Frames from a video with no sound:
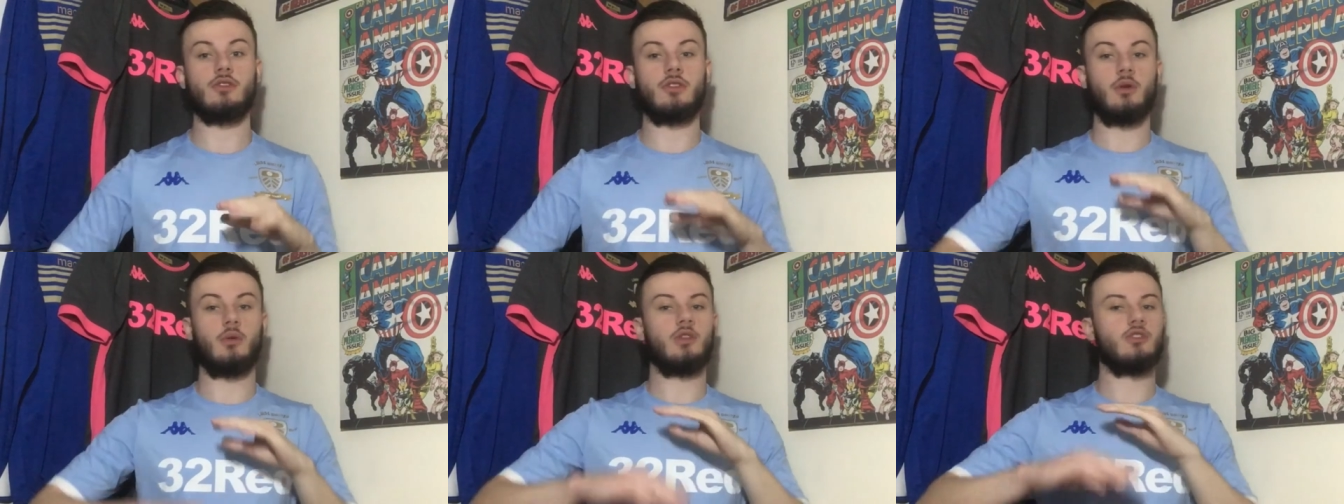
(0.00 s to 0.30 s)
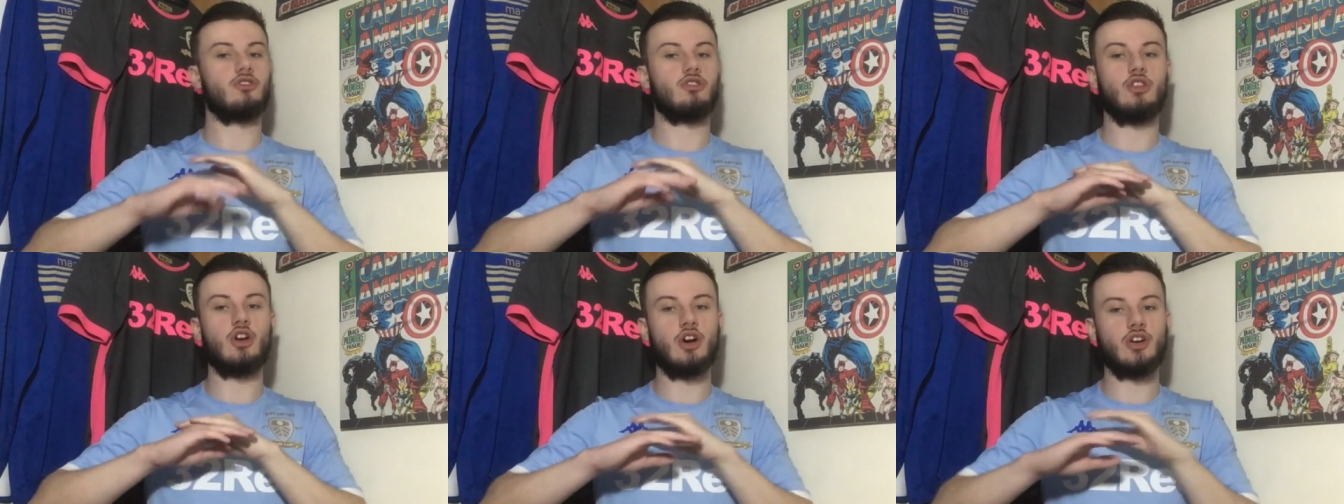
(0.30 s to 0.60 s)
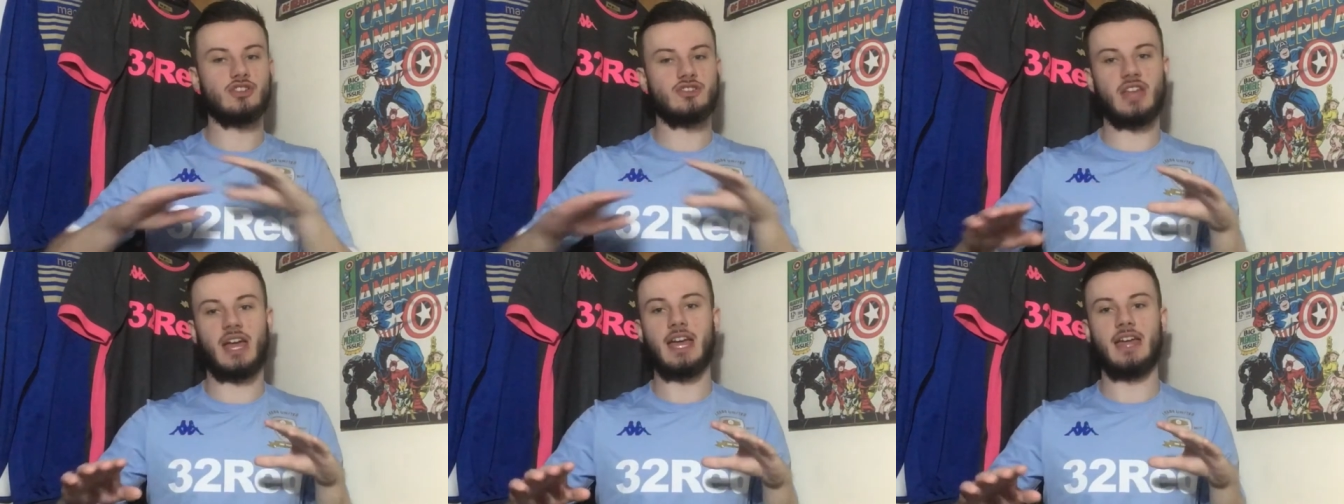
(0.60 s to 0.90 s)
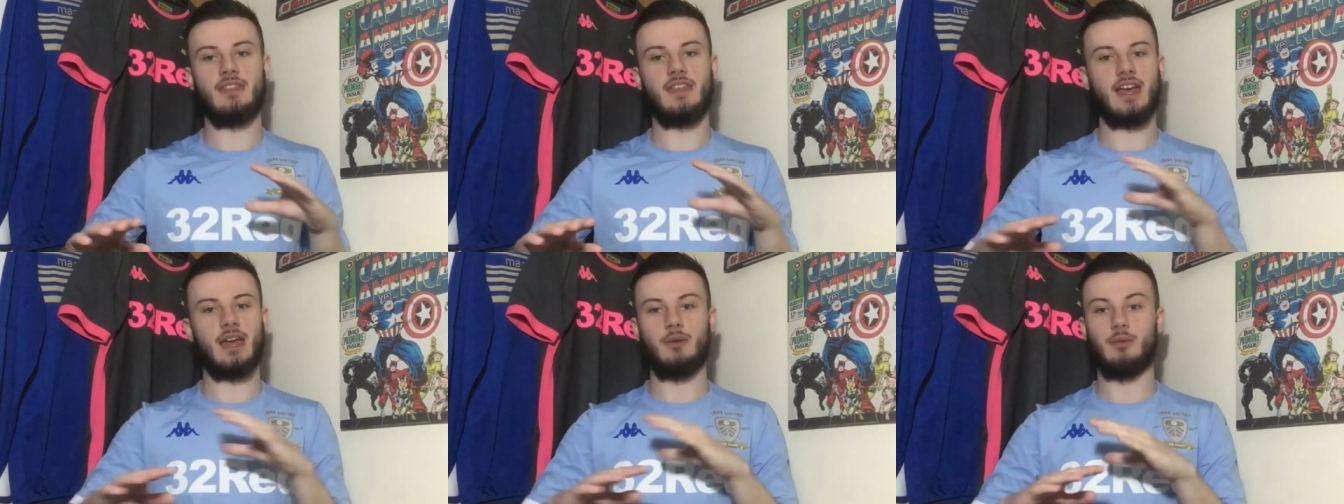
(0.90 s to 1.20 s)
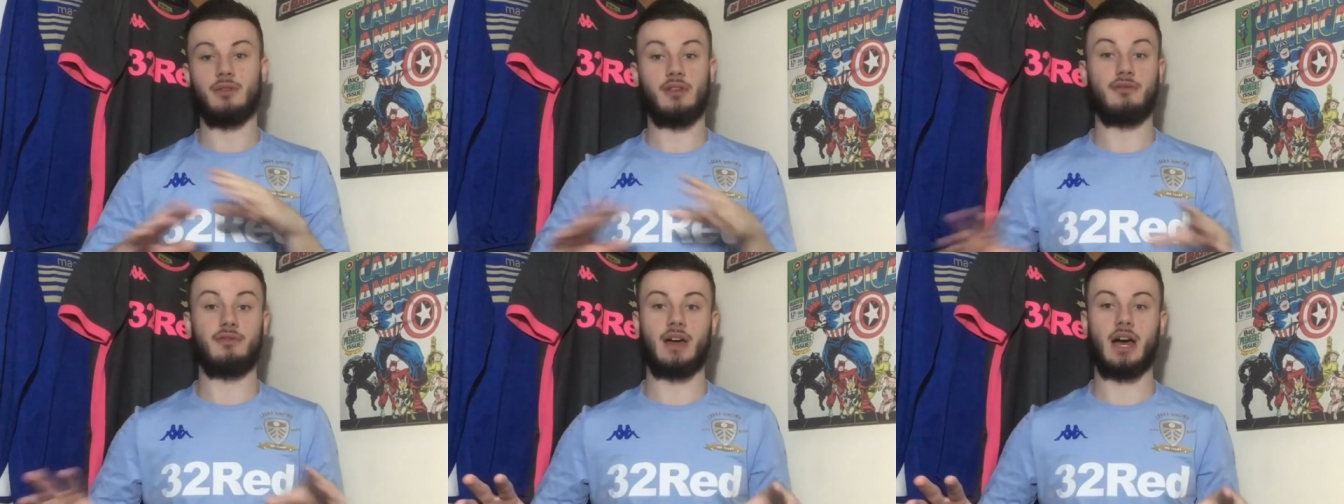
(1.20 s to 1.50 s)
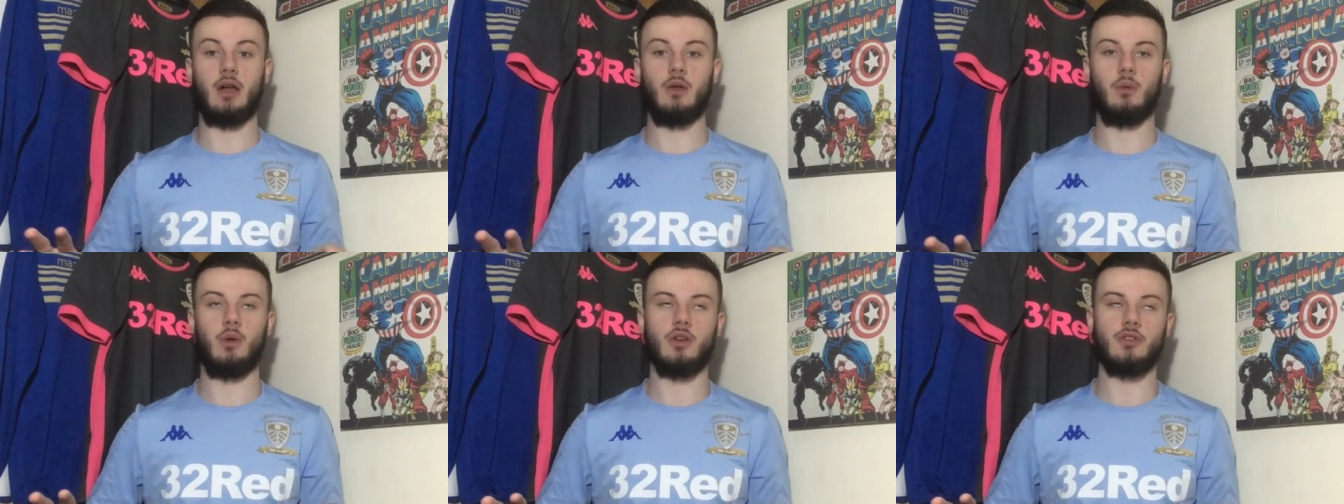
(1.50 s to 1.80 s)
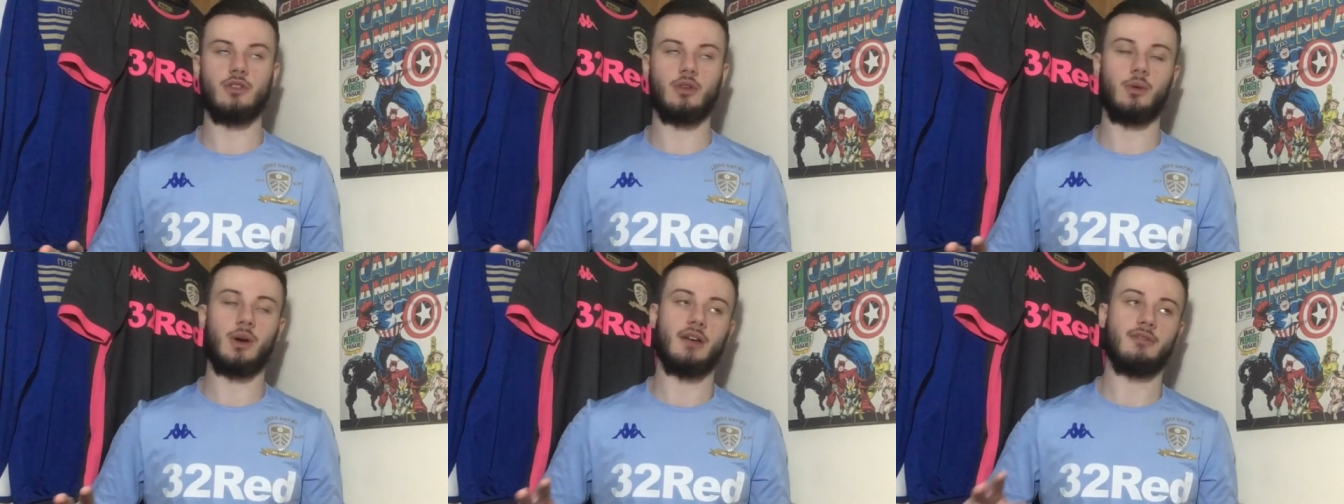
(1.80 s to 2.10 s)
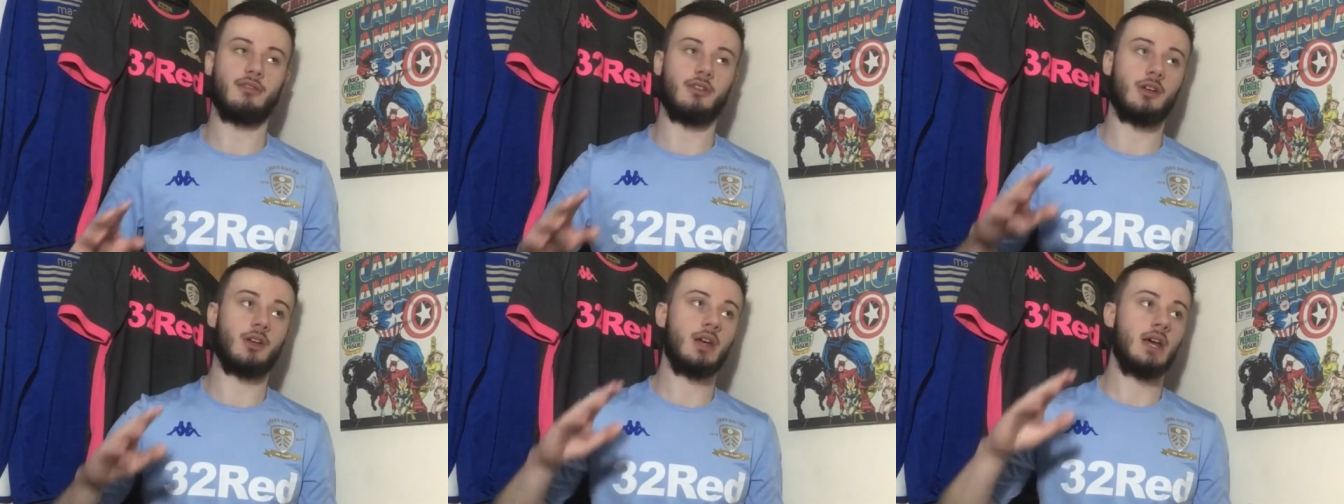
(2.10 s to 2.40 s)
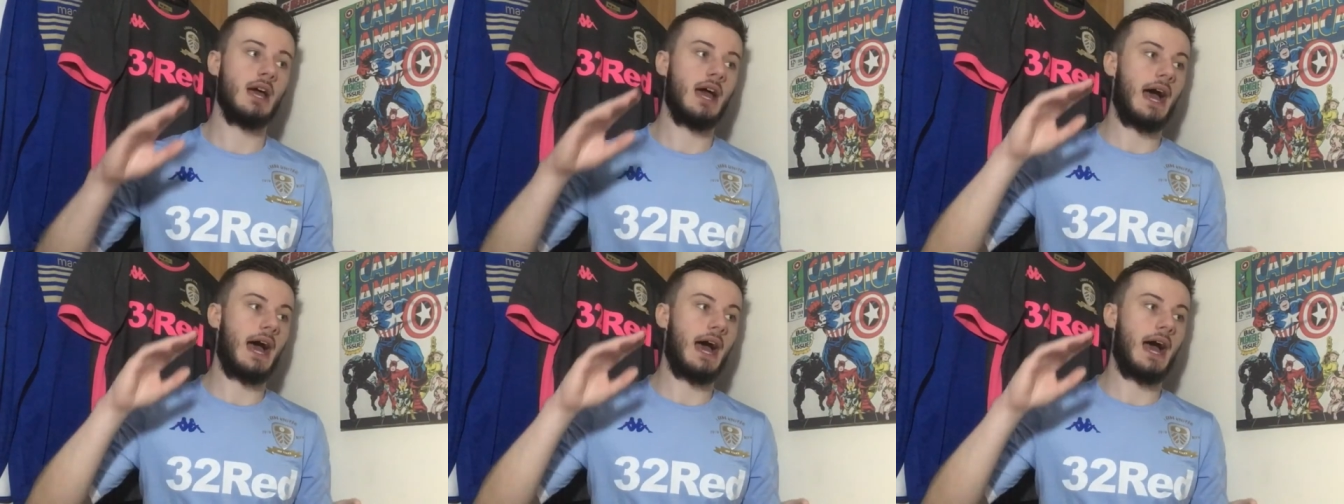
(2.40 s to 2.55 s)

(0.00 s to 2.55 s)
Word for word: There was no saying that it was a foul whatsoever,